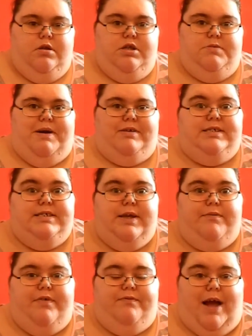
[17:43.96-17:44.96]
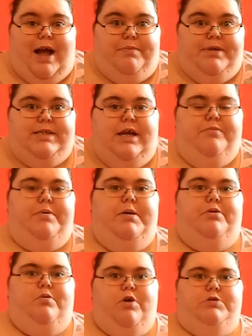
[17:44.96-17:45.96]
about 75% of
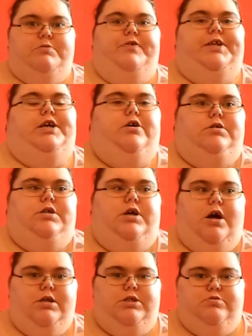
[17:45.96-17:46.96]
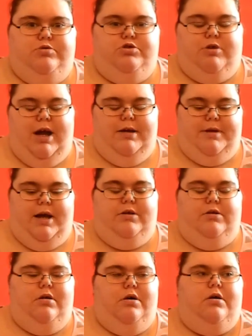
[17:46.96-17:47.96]
people that watch my videos that aren't subscribed. I
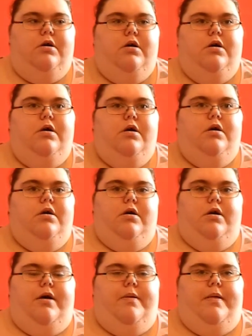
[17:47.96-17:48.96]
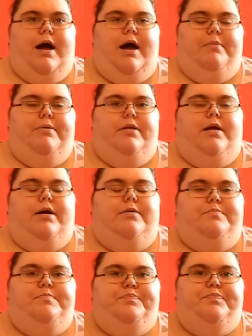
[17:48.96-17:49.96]
had a look at the app and that,
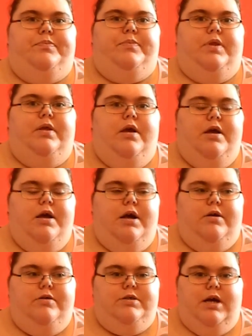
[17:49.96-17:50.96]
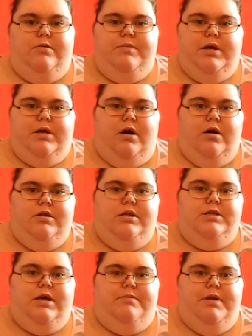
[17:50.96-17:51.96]
and I was like, oh my god,
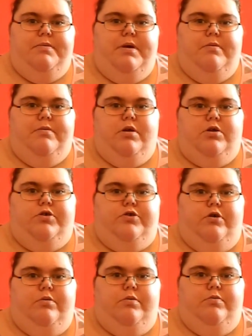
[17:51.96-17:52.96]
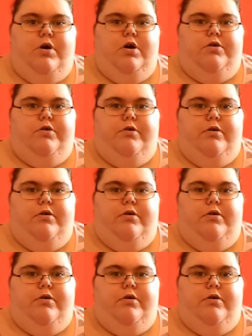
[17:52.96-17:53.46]
there's that many people that just come and watch